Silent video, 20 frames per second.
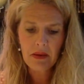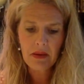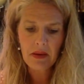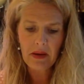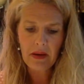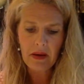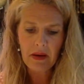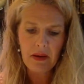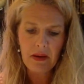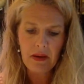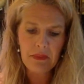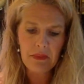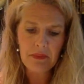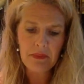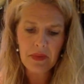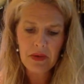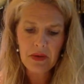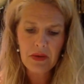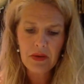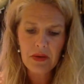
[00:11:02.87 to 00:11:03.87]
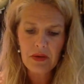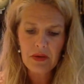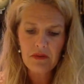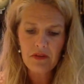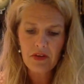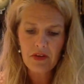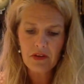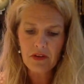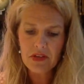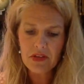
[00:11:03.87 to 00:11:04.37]

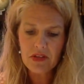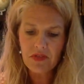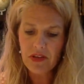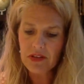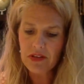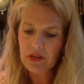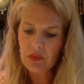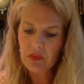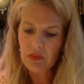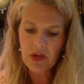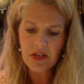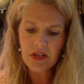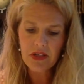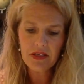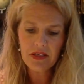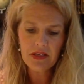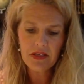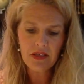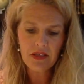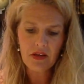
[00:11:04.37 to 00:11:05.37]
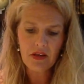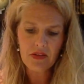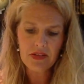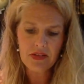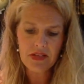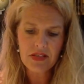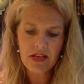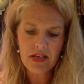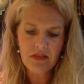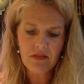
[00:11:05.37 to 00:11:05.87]
Federalists finally won in all the
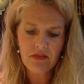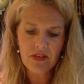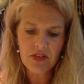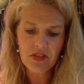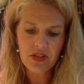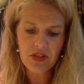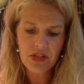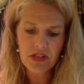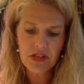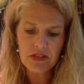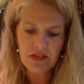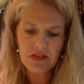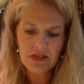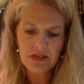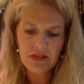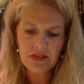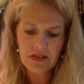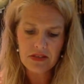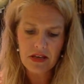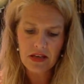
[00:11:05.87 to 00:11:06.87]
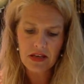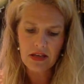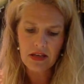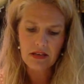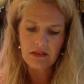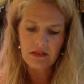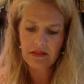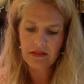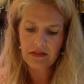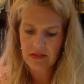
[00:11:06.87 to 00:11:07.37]
state conventions,
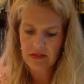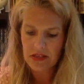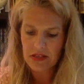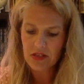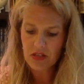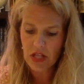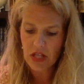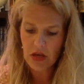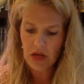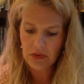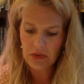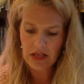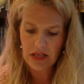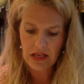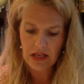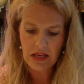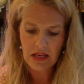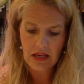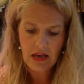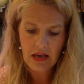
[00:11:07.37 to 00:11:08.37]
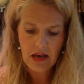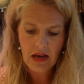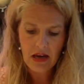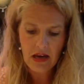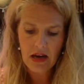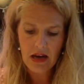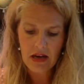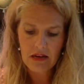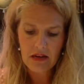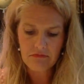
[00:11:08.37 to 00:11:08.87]
and they slowly
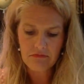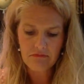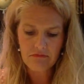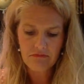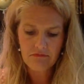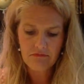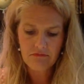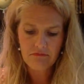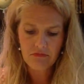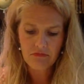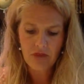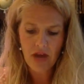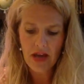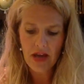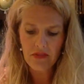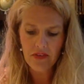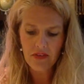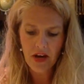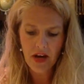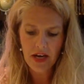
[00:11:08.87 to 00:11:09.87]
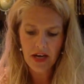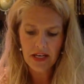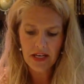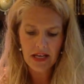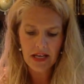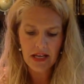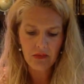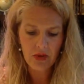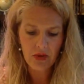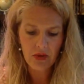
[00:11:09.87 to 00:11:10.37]
ratified,
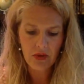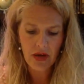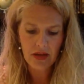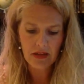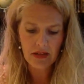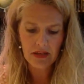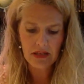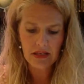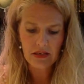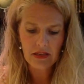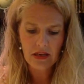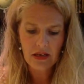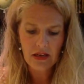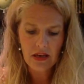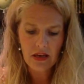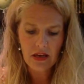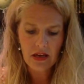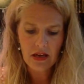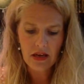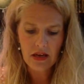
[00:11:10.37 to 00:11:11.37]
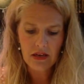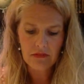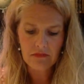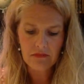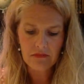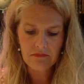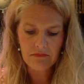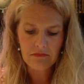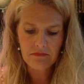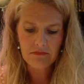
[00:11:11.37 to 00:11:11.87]
and Rhode Island
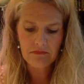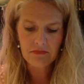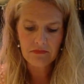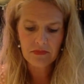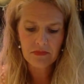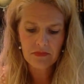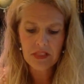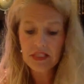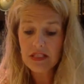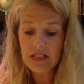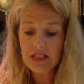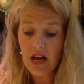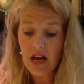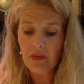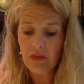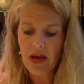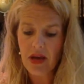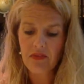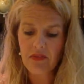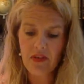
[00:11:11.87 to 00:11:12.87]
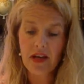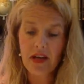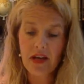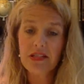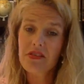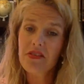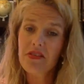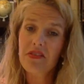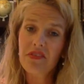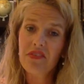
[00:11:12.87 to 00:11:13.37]
did not ratify
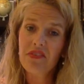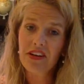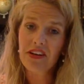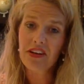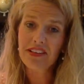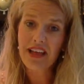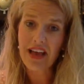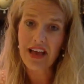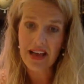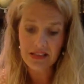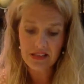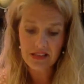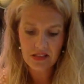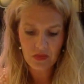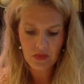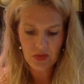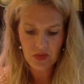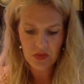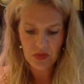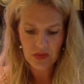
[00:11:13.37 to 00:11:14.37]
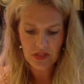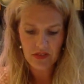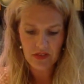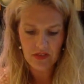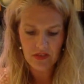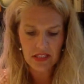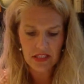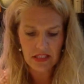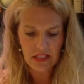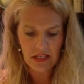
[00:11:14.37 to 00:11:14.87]
until the very last, which was
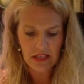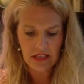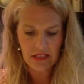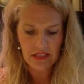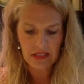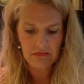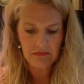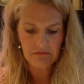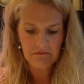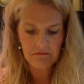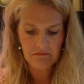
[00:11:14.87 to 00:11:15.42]
1790.